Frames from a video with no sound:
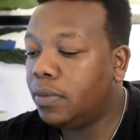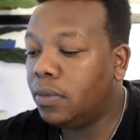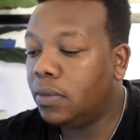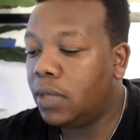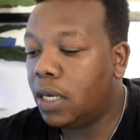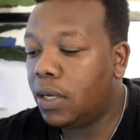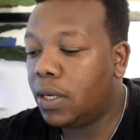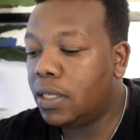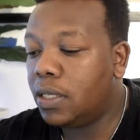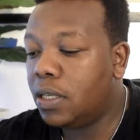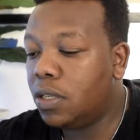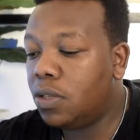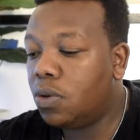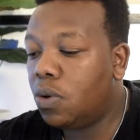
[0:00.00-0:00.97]
You can
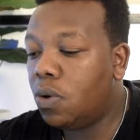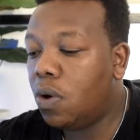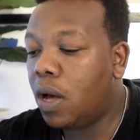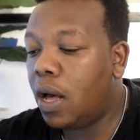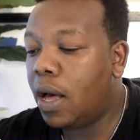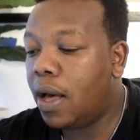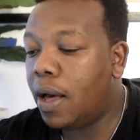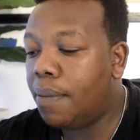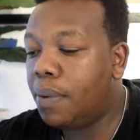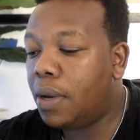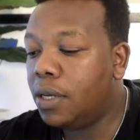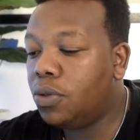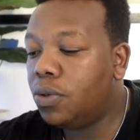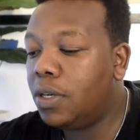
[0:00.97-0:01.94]
see, so
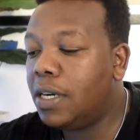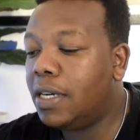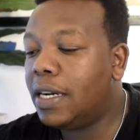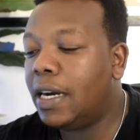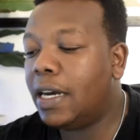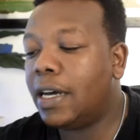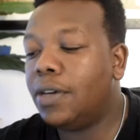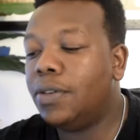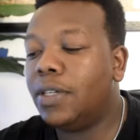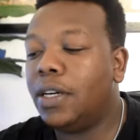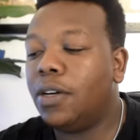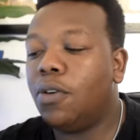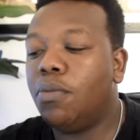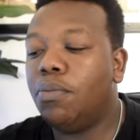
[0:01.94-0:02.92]
apply to create an account
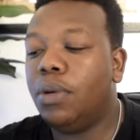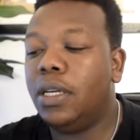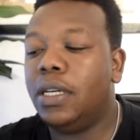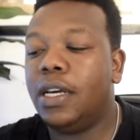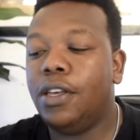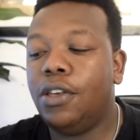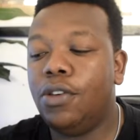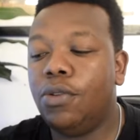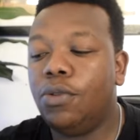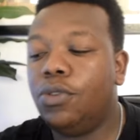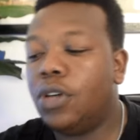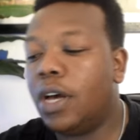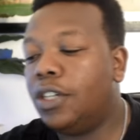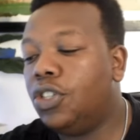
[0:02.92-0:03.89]
and complete
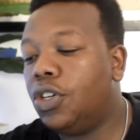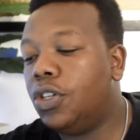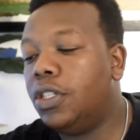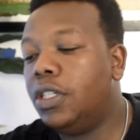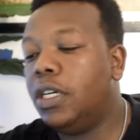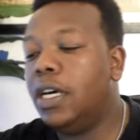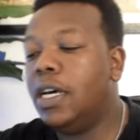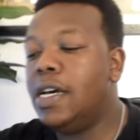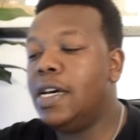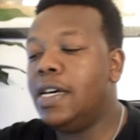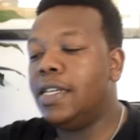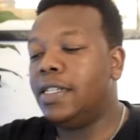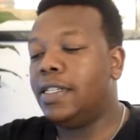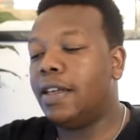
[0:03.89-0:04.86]
a short
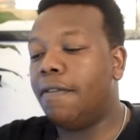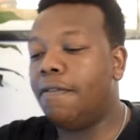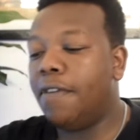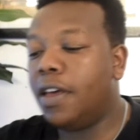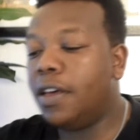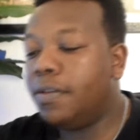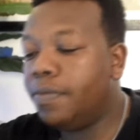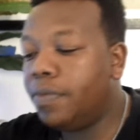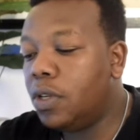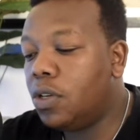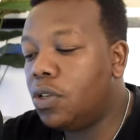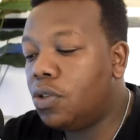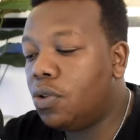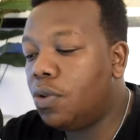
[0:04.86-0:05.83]
survey
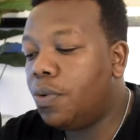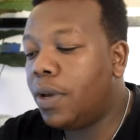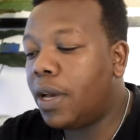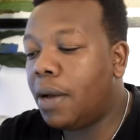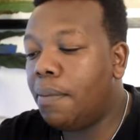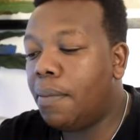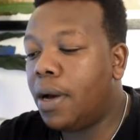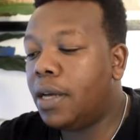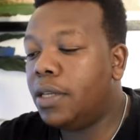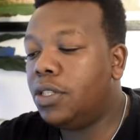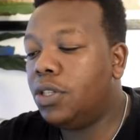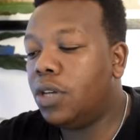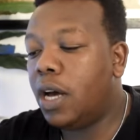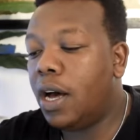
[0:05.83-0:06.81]
so we can
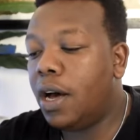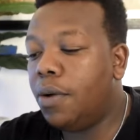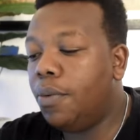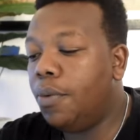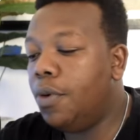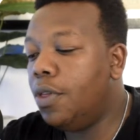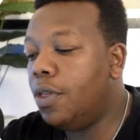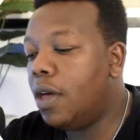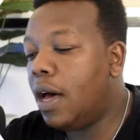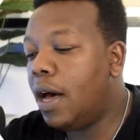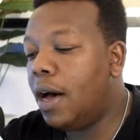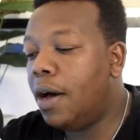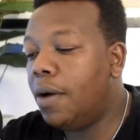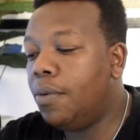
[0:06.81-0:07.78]
match with
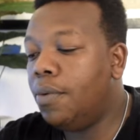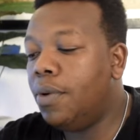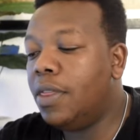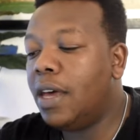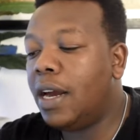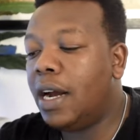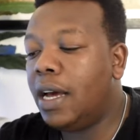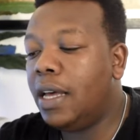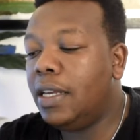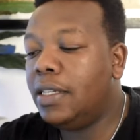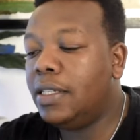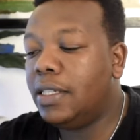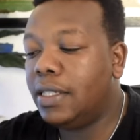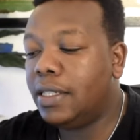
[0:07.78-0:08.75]
the
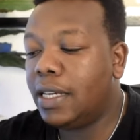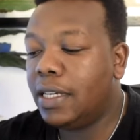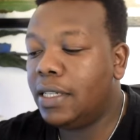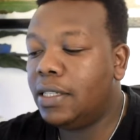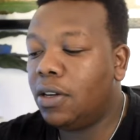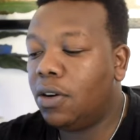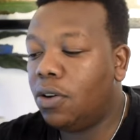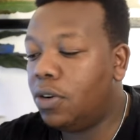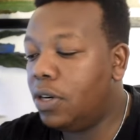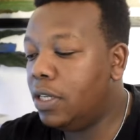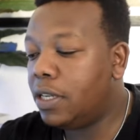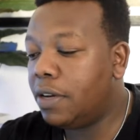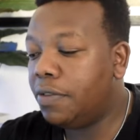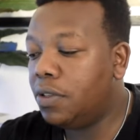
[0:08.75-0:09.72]
right test or
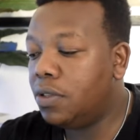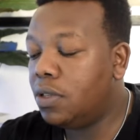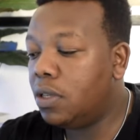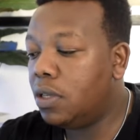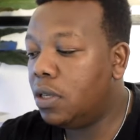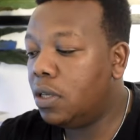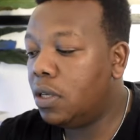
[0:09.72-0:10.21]
interviews.